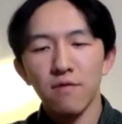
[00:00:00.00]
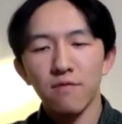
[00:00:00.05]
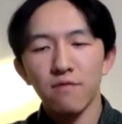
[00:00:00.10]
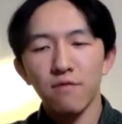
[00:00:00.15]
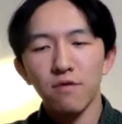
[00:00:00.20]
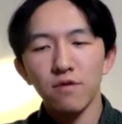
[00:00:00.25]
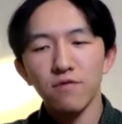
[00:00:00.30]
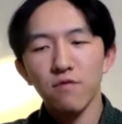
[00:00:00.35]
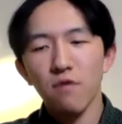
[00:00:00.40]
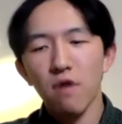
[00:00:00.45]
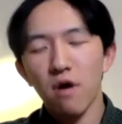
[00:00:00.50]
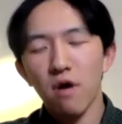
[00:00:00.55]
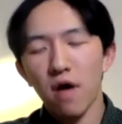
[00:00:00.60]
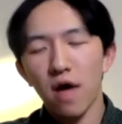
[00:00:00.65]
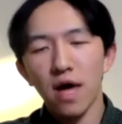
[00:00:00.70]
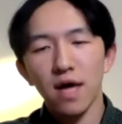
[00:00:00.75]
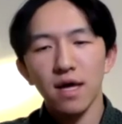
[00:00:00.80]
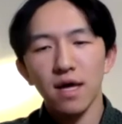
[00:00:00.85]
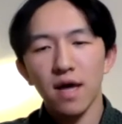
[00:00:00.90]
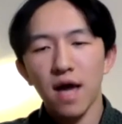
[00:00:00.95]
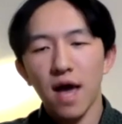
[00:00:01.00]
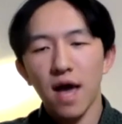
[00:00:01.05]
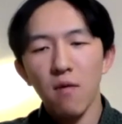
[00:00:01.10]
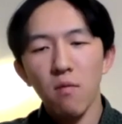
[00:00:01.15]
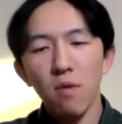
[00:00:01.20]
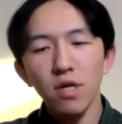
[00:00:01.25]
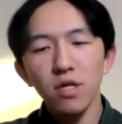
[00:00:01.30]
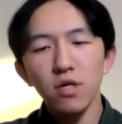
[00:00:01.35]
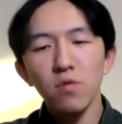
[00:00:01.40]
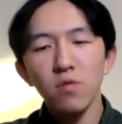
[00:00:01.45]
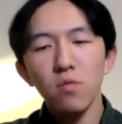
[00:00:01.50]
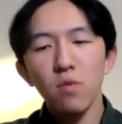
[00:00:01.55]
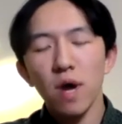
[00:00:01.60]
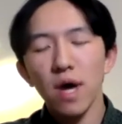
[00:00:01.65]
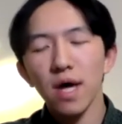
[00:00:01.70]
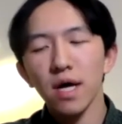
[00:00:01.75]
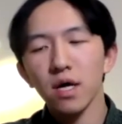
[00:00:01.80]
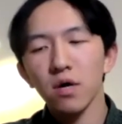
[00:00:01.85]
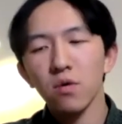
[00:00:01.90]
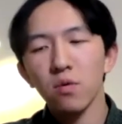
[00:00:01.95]
first of all, I wonder
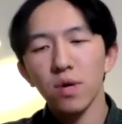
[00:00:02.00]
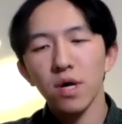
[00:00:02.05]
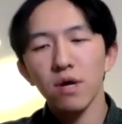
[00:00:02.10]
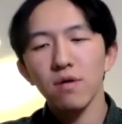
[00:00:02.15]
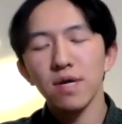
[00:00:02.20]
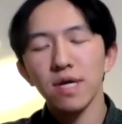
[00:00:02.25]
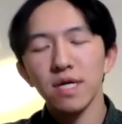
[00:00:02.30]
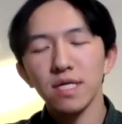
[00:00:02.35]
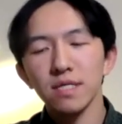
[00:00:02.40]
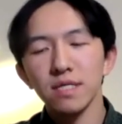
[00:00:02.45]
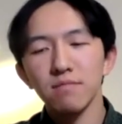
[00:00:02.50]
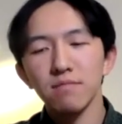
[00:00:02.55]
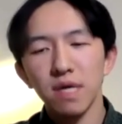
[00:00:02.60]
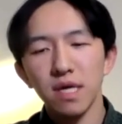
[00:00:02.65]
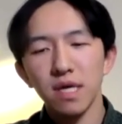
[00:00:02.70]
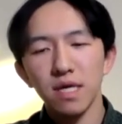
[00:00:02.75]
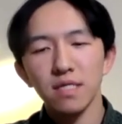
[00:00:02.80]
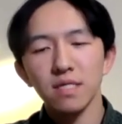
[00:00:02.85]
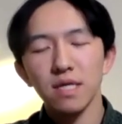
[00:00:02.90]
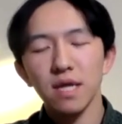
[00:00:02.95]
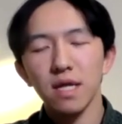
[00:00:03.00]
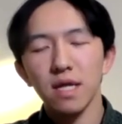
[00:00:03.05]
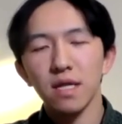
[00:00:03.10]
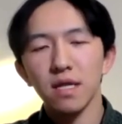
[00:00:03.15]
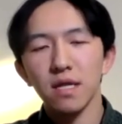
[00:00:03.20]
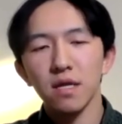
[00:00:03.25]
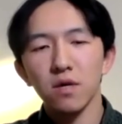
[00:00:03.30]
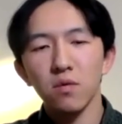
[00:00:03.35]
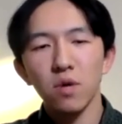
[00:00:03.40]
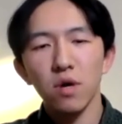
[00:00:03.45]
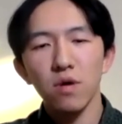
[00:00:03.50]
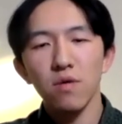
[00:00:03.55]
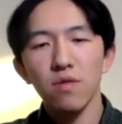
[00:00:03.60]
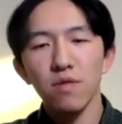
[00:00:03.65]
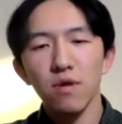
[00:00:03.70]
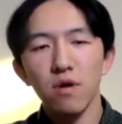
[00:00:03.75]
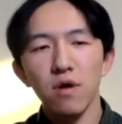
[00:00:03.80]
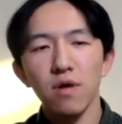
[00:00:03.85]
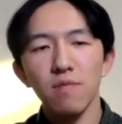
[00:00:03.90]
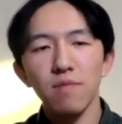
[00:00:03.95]
what queerness means and queer theory,